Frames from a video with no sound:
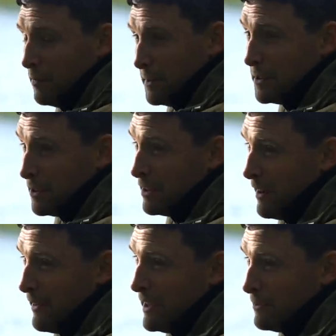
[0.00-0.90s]
we could
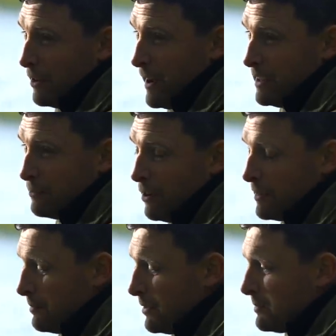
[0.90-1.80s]
have any
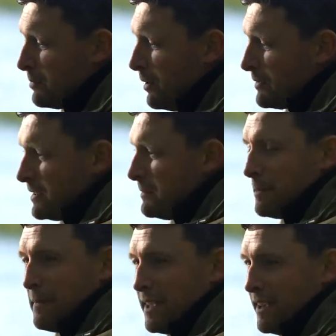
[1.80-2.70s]
rod possible. Obviously, we
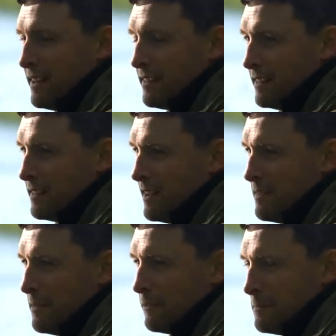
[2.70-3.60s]
can make anything.
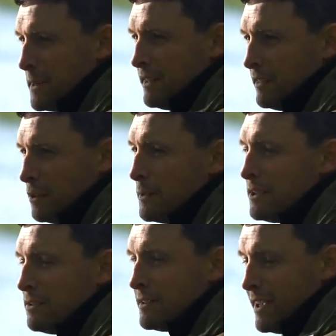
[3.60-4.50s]
But for me, I
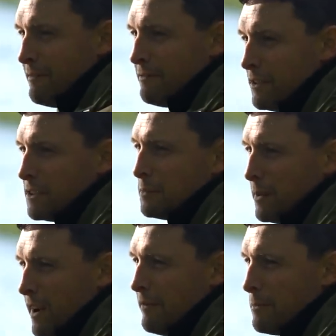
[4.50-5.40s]
always use 10 foot
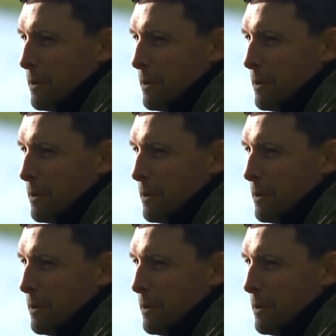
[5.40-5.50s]
wherever